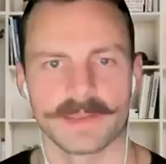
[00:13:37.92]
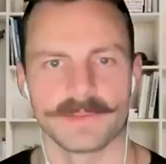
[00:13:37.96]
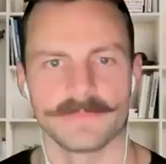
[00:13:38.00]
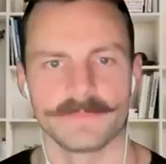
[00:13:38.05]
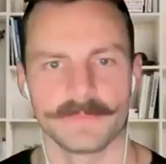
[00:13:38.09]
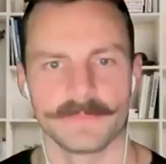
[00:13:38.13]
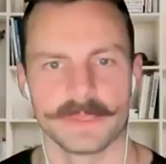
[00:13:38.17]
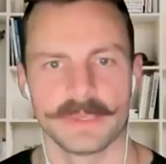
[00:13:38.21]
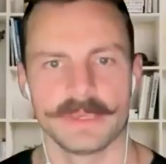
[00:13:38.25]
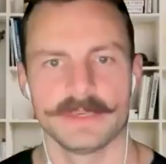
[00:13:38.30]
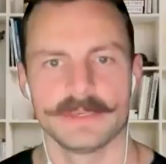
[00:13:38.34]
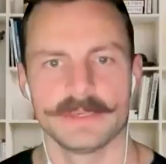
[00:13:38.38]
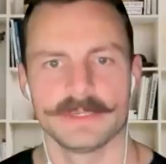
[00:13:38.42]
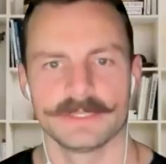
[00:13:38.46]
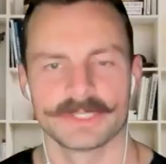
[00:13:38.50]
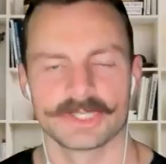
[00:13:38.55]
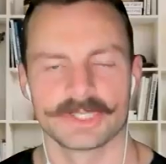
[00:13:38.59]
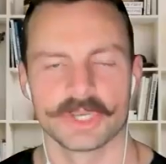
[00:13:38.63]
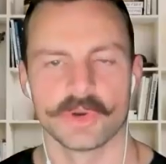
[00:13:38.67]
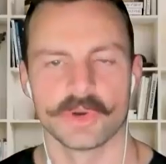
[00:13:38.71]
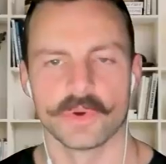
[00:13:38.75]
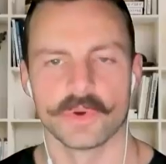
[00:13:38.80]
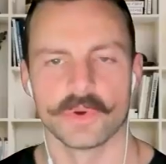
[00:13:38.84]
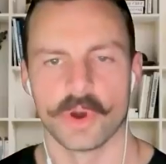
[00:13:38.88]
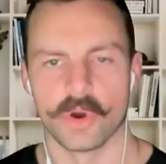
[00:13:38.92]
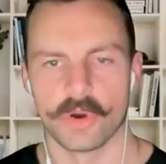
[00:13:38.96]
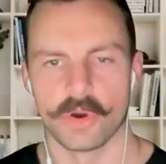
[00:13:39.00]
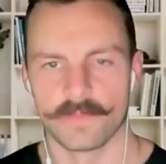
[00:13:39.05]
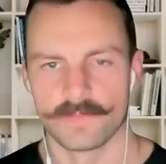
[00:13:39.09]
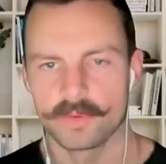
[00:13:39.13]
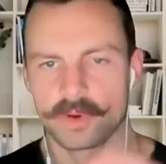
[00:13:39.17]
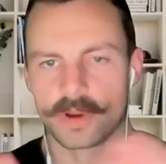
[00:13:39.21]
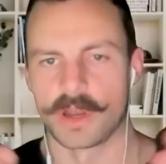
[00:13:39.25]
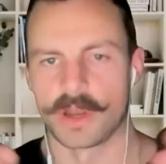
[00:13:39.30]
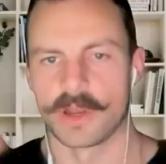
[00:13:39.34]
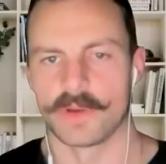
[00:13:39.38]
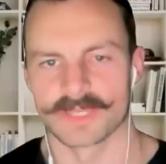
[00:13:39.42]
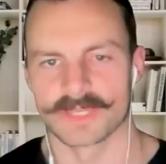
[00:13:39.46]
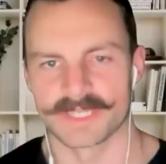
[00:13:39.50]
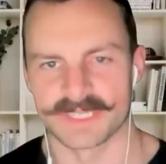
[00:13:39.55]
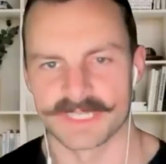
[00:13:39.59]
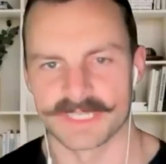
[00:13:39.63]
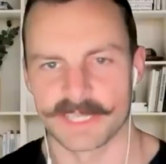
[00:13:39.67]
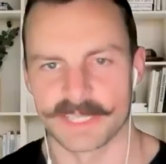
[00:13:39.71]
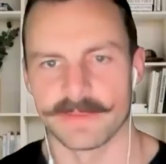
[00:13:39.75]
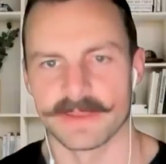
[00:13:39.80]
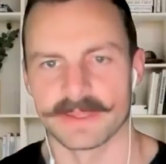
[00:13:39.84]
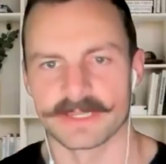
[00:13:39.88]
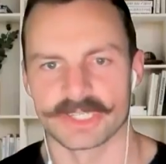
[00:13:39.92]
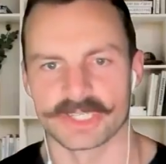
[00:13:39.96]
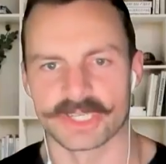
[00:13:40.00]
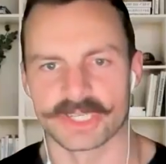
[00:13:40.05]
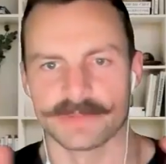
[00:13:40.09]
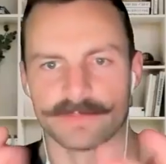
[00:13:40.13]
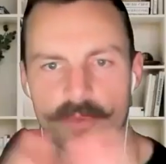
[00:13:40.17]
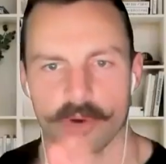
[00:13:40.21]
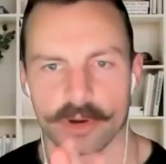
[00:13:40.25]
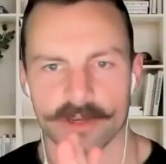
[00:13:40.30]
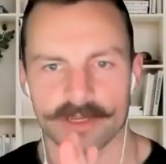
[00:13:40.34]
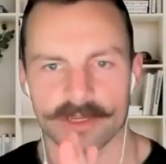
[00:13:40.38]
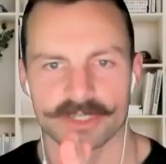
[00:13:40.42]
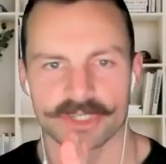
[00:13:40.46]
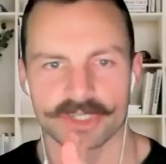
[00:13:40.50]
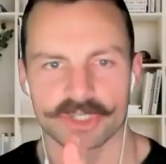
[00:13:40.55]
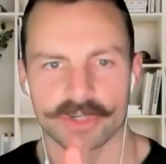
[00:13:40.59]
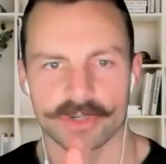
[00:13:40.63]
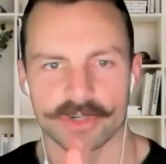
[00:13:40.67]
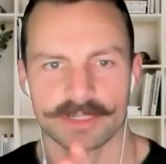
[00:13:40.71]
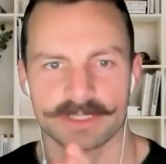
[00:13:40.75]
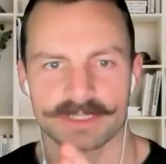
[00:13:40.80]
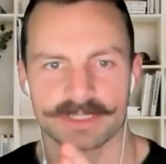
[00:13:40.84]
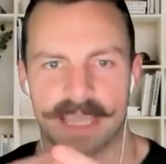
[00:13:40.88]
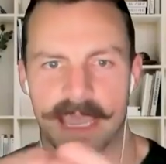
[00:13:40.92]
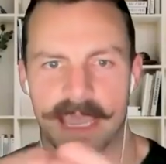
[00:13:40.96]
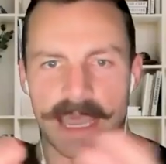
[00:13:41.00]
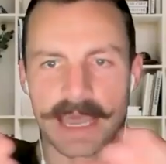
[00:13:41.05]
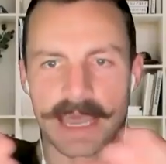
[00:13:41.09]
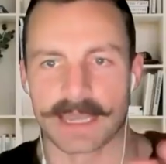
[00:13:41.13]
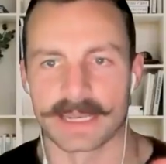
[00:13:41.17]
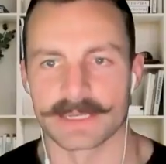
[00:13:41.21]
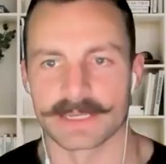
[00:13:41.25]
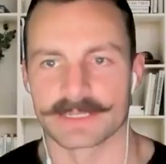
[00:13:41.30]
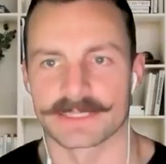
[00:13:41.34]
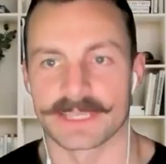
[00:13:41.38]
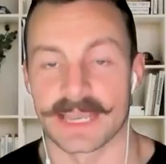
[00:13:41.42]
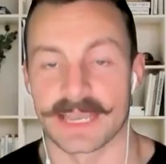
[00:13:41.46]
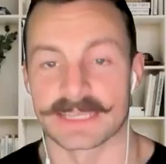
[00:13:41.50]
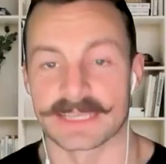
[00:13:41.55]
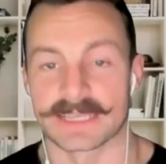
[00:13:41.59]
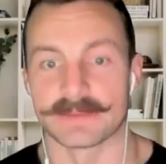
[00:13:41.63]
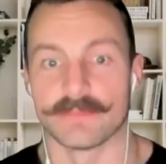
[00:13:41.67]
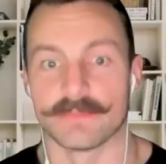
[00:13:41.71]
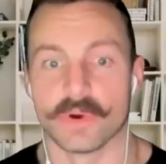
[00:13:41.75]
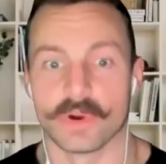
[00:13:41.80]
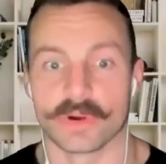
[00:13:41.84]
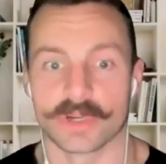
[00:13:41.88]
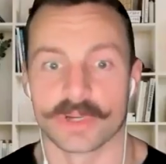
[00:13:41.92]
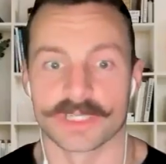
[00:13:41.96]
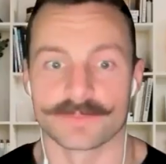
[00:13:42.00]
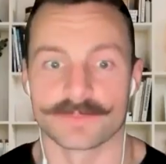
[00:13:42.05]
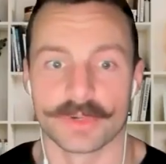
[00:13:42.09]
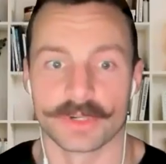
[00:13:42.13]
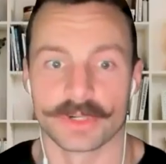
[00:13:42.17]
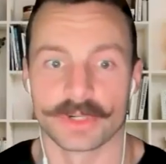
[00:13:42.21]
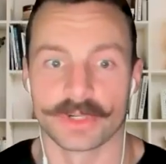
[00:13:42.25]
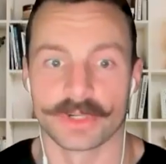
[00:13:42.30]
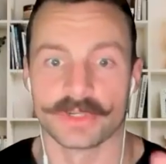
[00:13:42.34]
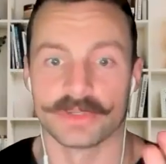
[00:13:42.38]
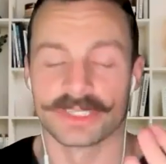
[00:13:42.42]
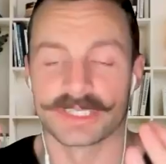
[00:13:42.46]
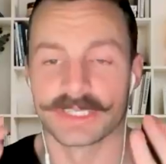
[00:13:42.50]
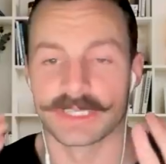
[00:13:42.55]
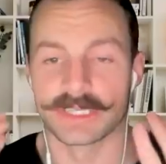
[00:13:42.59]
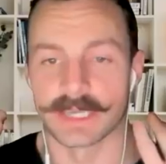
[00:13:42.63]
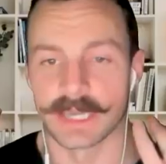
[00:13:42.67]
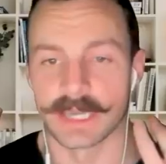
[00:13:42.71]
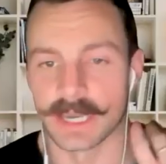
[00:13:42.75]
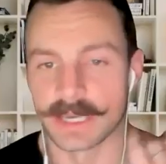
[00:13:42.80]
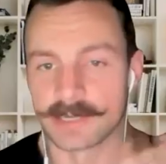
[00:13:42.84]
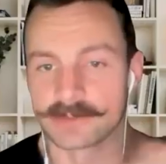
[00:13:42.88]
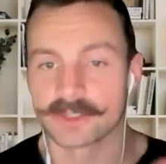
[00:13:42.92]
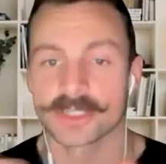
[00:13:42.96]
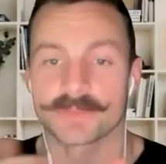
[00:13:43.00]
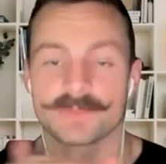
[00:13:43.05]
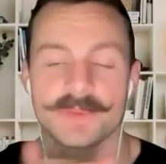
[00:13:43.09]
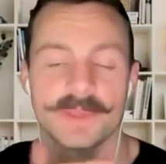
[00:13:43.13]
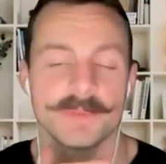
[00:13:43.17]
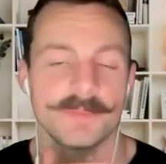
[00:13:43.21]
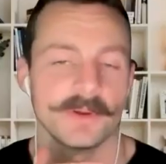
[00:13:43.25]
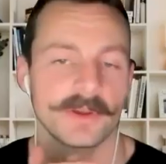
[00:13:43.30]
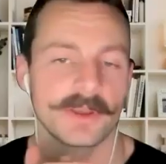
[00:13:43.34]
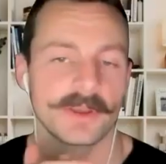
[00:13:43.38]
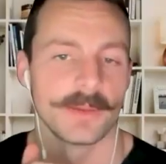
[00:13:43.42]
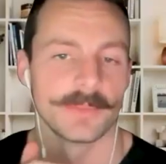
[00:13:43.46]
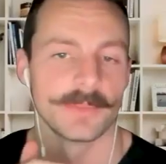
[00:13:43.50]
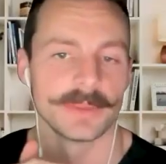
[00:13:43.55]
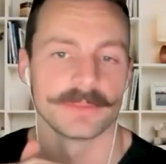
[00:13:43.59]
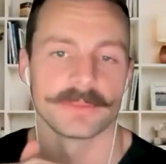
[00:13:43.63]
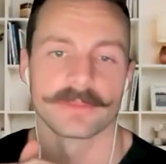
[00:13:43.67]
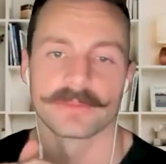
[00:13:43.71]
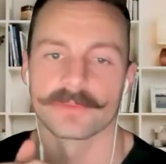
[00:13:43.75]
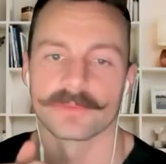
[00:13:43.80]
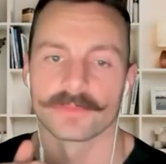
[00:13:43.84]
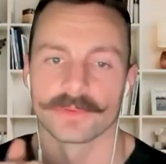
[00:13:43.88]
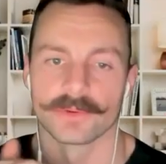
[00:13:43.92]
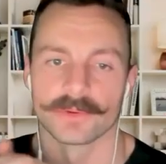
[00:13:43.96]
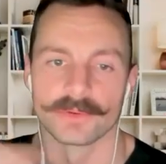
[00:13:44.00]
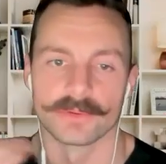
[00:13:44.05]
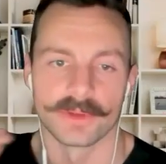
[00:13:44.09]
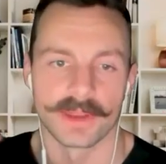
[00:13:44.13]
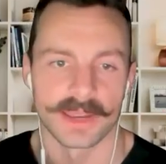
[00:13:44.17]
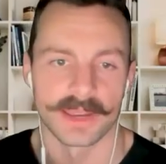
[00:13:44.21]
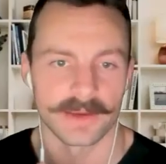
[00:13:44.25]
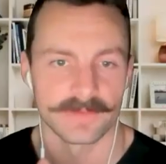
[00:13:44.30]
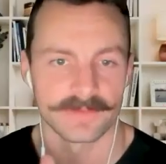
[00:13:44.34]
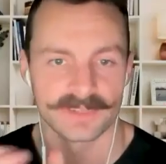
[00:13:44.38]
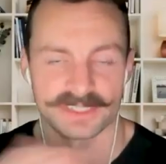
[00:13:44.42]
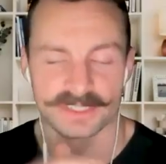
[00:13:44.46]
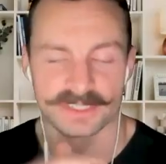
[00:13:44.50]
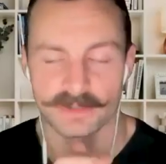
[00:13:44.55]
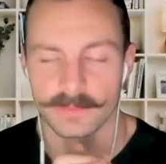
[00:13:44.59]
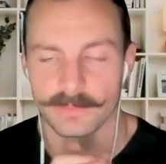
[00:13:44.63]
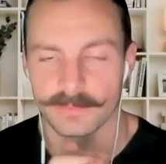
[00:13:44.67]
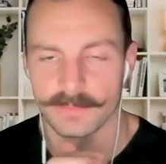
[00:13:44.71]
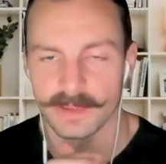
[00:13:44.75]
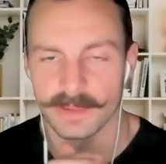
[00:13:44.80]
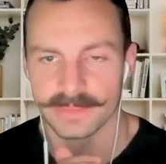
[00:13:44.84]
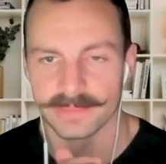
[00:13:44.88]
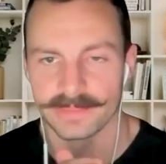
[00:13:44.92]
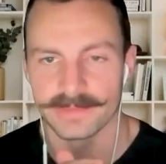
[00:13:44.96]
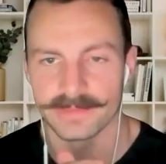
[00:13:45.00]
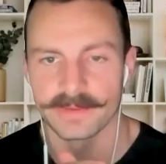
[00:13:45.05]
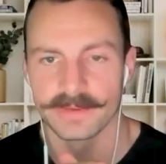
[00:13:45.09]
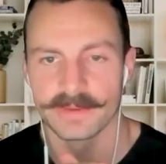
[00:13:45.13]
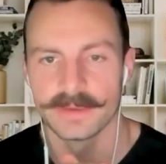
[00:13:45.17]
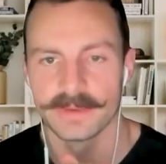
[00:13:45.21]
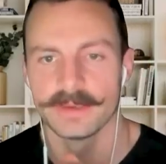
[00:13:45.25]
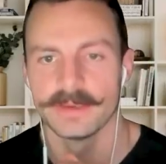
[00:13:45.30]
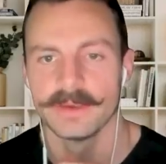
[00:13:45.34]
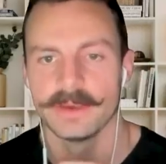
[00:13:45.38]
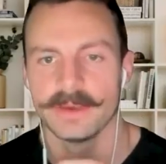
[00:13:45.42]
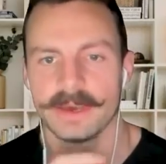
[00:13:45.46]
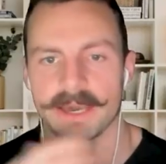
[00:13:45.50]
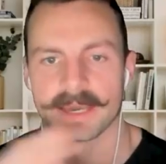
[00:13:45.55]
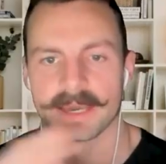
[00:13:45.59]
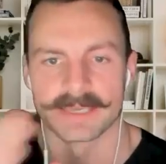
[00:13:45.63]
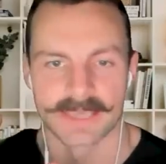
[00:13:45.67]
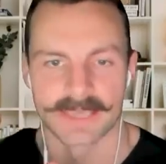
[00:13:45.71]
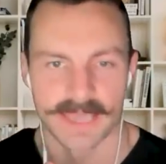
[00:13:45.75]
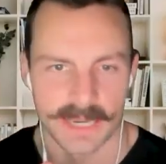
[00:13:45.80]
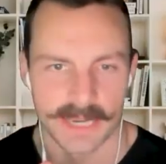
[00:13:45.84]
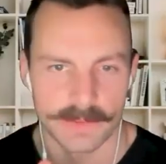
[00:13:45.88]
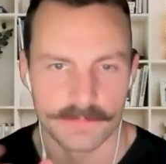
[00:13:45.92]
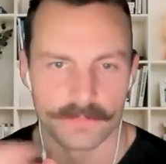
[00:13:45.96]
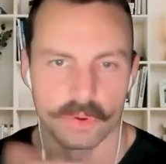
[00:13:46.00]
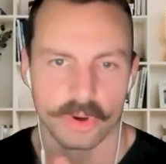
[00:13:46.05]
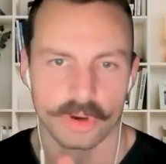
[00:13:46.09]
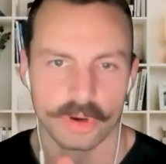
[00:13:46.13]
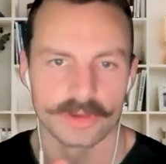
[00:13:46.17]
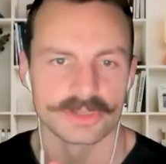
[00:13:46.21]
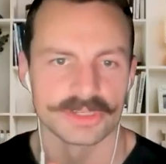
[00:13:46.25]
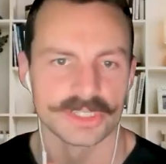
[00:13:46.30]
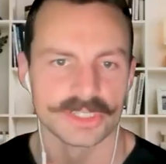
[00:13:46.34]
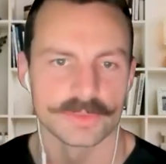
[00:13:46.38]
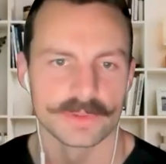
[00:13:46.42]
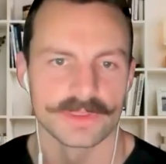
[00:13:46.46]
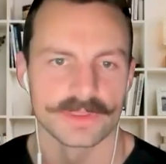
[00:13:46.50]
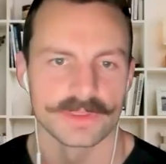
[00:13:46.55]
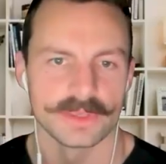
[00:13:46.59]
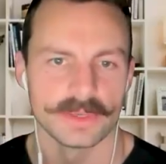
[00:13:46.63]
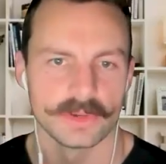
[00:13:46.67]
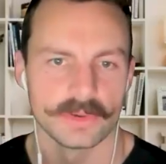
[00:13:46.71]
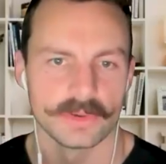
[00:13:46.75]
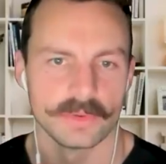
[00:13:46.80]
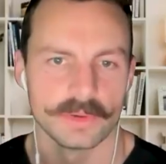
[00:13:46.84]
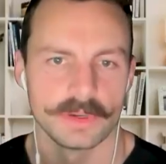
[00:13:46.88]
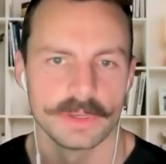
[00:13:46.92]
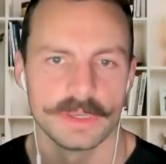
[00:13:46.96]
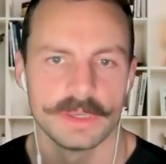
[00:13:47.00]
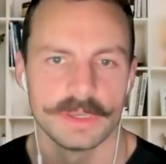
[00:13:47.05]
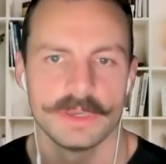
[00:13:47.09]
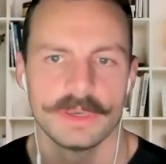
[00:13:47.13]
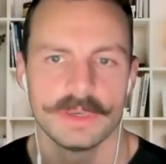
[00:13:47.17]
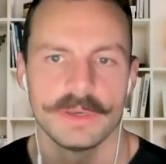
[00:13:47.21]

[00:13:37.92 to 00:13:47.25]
Got it. So overall, with CMHC mortgage insurance, Alex, as a mortgage broker, you see hundreds of people coming through every single month, getting mortgages with you.